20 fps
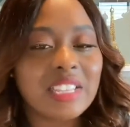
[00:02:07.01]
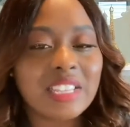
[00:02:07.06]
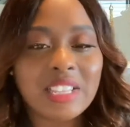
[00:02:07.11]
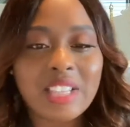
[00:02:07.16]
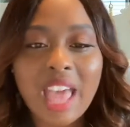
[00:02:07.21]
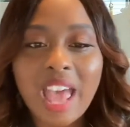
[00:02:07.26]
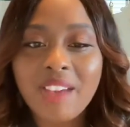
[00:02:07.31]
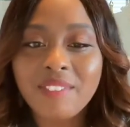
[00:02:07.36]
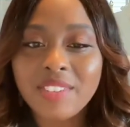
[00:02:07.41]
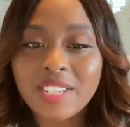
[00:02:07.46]

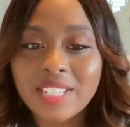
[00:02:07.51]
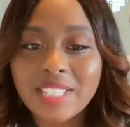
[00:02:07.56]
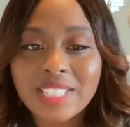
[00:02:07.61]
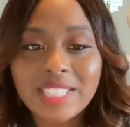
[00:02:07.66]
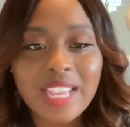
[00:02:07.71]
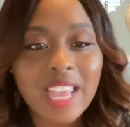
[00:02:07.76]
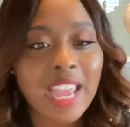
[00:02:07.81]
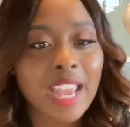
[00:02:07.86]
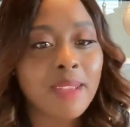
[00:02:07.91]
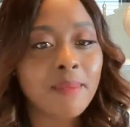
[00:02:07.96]
having the
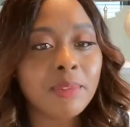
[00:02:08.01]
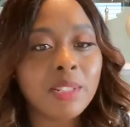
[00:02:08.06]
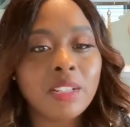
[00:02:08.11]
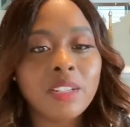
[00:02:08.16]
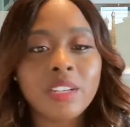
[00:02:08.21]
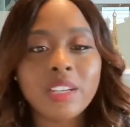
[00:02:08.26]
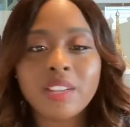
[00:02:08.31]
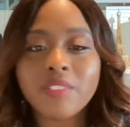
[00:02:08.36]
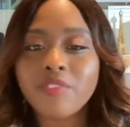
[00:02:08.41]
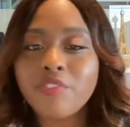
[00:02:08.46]
same
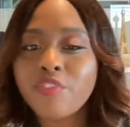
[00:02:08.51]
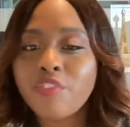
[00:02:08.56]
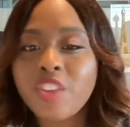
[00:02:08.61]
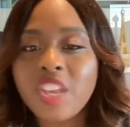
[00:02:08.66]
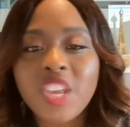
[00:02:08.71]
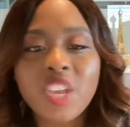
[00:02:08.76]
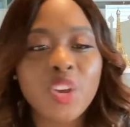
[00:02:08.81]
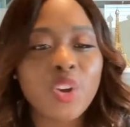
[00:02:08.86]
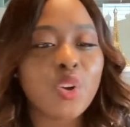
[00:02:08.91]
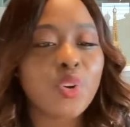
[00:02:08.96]
look and
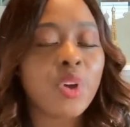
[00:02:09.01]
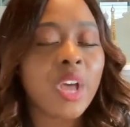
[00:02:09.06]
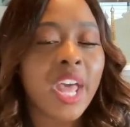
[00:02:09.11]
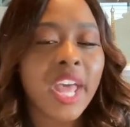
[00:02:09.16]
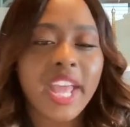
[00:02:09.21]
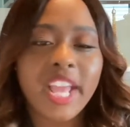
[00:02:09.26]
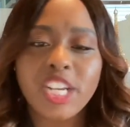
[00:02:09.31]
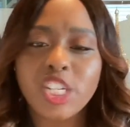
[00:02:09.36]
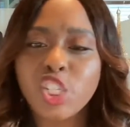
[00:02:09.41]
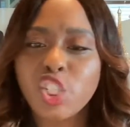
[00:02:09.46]
feel,
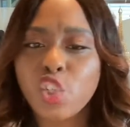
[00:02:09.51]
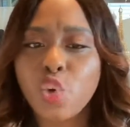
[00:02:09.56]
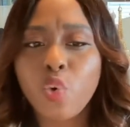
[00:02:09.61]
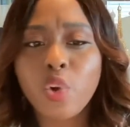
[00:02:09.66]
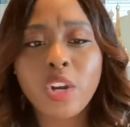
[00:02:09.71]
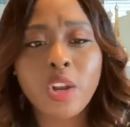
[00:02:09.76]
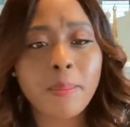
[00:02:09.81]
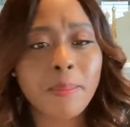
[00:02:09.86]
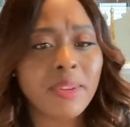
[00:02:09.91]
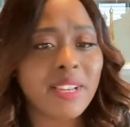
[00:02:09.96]
and
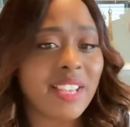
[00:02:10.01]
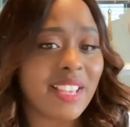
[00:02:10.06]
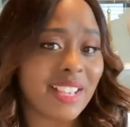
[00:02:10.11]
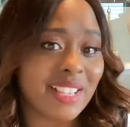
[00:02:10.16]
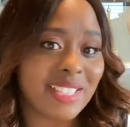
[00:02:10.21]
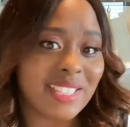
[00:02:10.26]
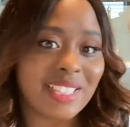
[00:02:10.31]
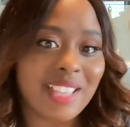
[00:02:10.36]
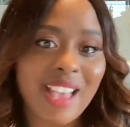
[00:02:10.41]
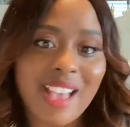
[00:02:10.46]
showing up in the
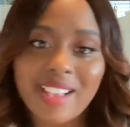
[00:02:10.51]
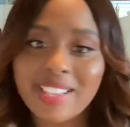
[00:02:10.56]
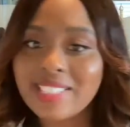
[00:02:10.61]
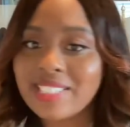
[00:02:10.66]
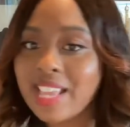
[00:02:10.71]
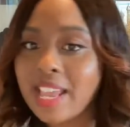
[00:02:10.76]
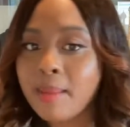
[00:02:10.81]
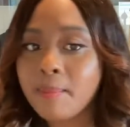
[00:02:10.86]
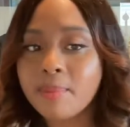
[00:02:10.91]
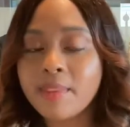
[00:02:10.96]
exact
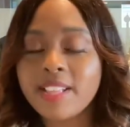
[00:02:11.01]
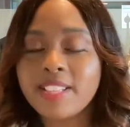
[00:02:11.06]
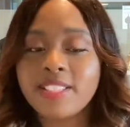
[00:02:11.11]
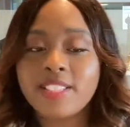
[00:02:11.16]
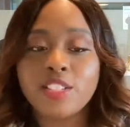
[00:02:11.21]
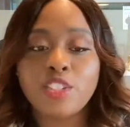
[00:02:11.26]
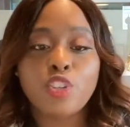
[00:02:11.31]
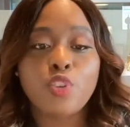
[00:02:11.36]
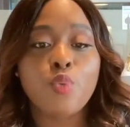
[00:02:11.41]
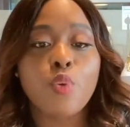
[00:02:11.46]
same
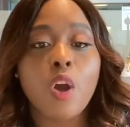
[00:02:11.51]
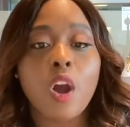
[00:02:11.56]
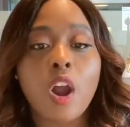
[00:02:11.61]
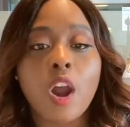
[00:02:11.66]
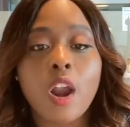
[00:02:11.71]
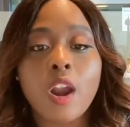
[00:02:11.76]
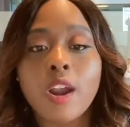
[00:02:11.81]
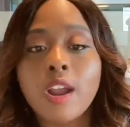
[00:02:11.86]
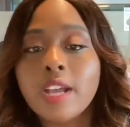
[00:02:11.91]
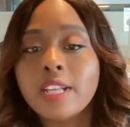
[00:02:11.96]
places you
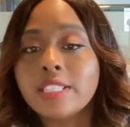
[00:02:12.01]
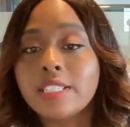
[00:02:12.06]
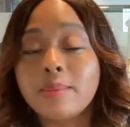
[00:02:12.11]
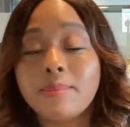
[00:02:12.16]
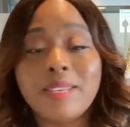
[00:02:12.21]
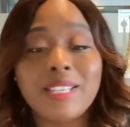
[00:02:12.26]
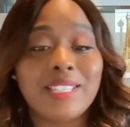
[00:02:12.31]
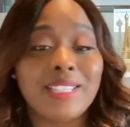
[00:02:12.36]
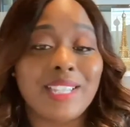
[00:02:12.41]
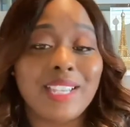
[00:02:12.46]
are to
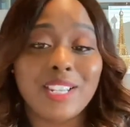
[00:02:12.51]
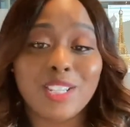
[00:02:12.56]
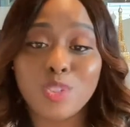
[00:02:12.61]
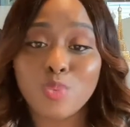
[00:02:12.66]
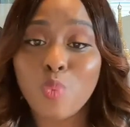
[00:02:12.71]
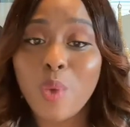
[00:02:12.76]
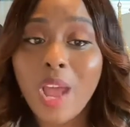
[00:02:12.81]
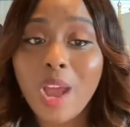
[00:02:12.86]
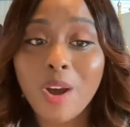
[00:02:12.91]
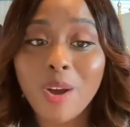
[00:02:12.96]
be seen as
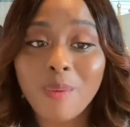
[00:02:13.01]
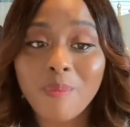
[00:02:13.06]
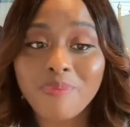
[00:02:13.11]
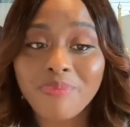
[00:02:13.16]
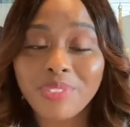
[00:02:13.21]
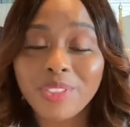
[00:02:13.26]
well.